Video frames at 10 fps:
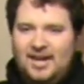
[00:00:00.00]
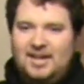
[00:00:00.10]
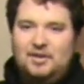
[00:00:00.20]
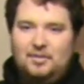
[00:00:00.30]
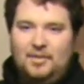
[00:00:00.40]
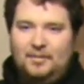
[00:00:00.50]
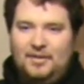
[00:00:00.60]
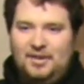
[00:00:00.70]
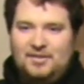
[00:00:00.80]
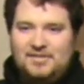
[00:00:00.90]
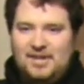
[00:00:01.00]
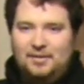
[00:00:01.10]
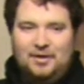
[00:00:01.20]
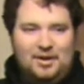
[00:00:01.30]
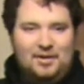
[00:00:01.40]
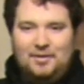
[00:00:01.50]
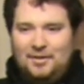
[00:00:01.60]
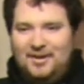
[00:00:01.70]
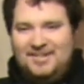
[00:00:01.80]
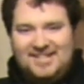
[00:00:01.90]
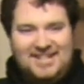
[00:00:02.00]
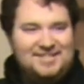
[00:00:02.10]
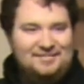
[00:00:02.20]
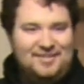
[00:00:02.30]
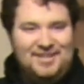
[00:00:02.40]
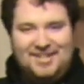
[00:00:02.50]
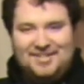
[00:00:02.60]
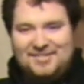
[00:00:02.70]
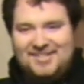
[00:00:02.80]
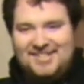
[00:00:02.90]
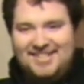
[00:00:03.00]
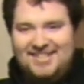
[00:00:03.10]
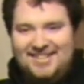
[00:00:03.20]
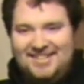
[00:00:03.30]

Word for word: Yeah, you remember those. They were in all the orientation videos.